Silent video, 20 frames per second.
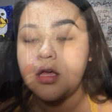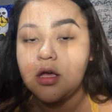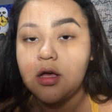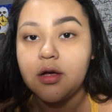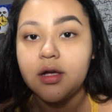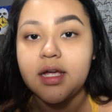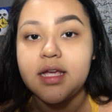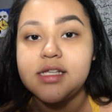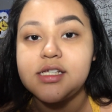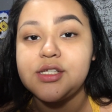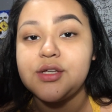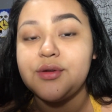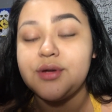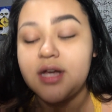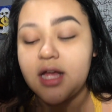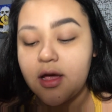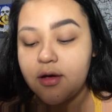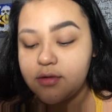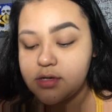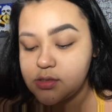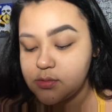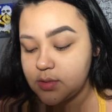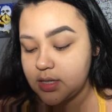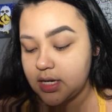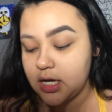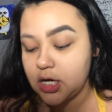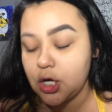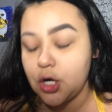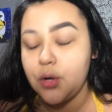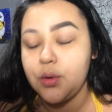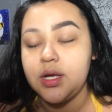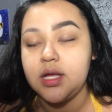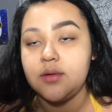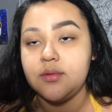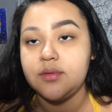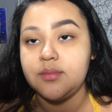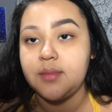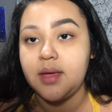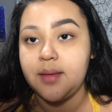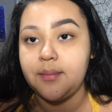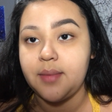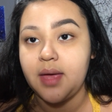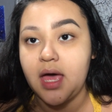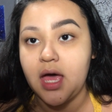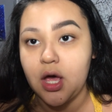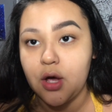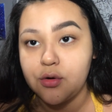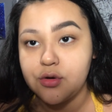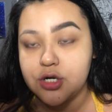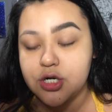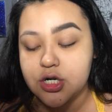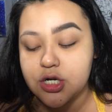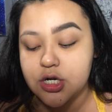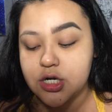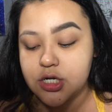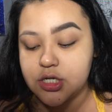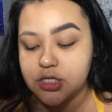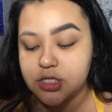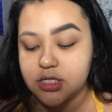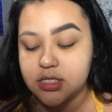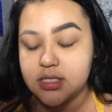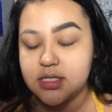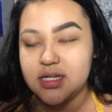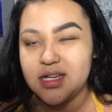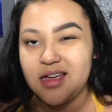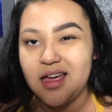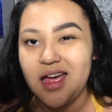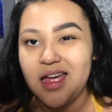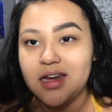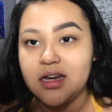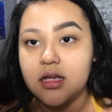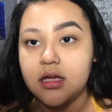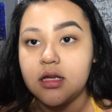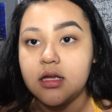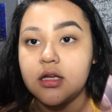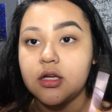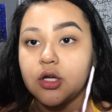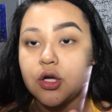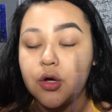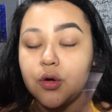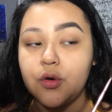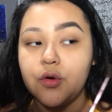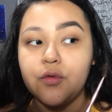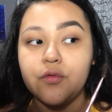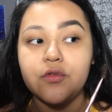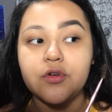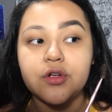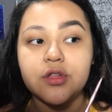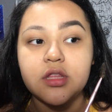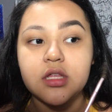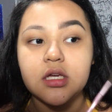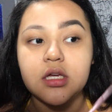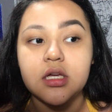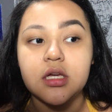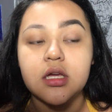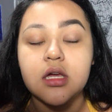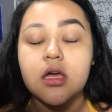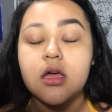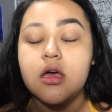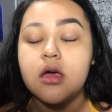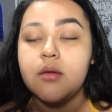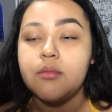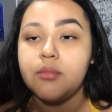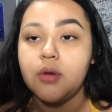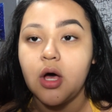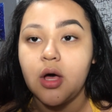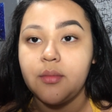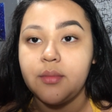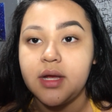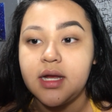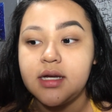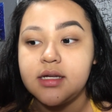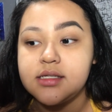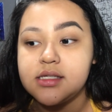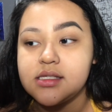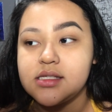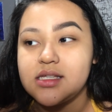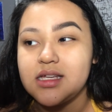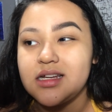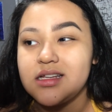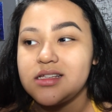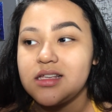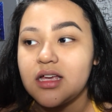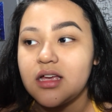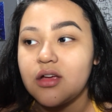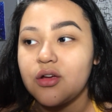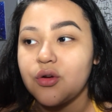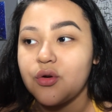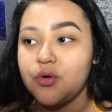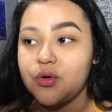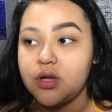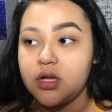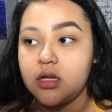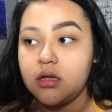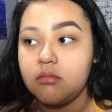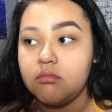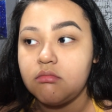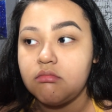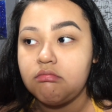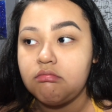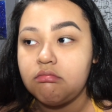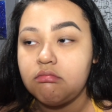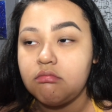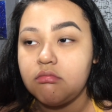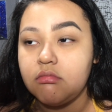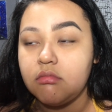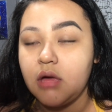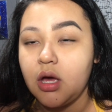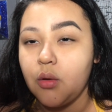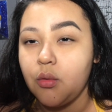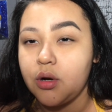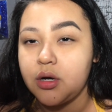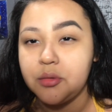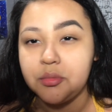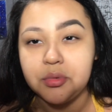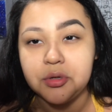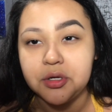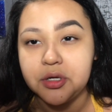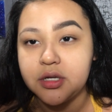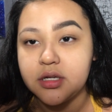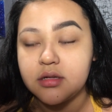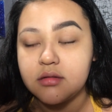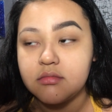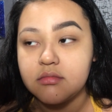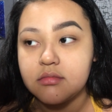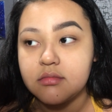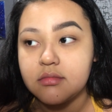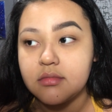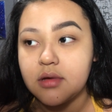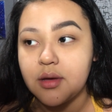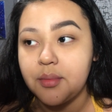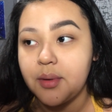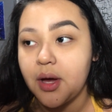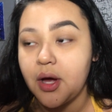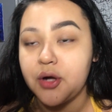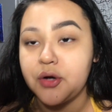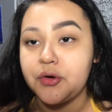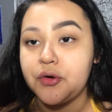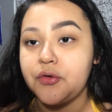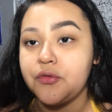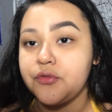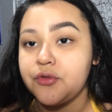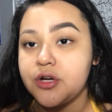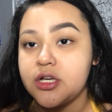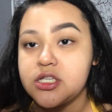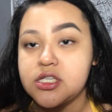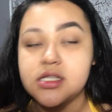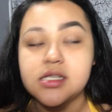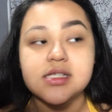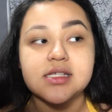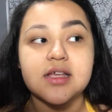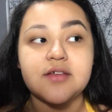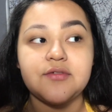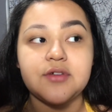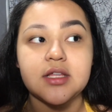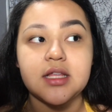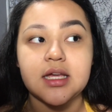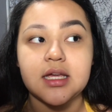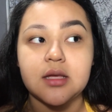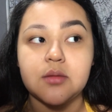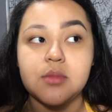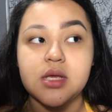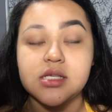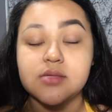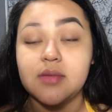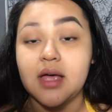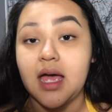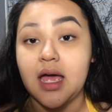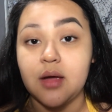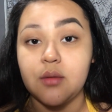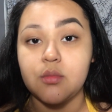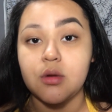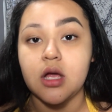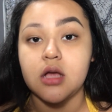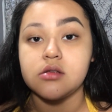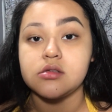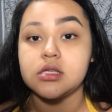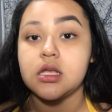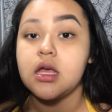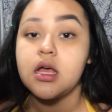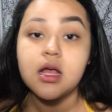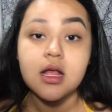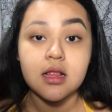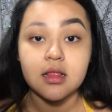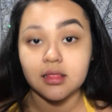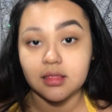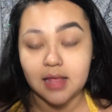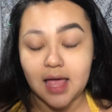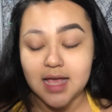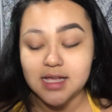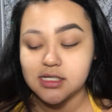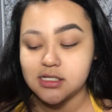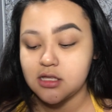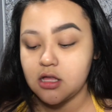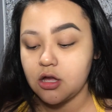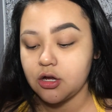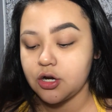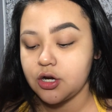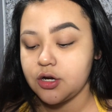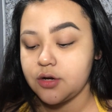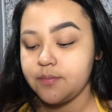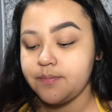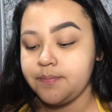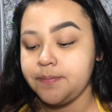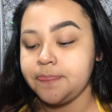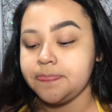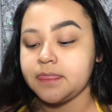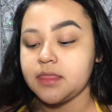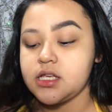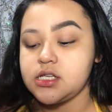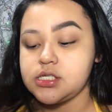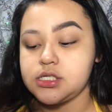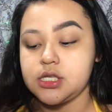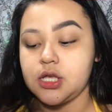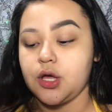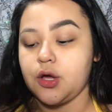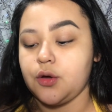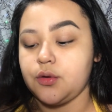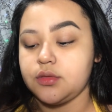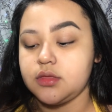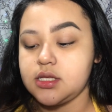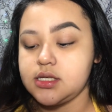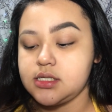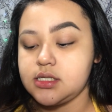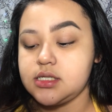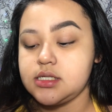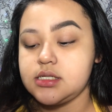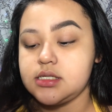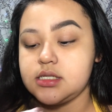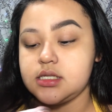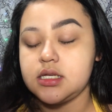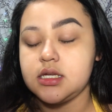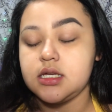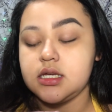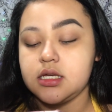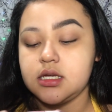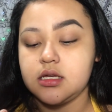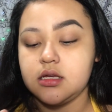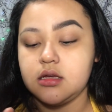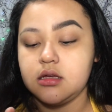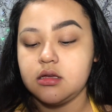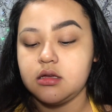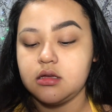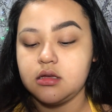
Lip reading: Okay, so now is when I go in with my powder just to kind of go over the pomade. Since it is like a cream, I want to put a powder over it just because I feel like it makes my eyebrows last longer. So this is the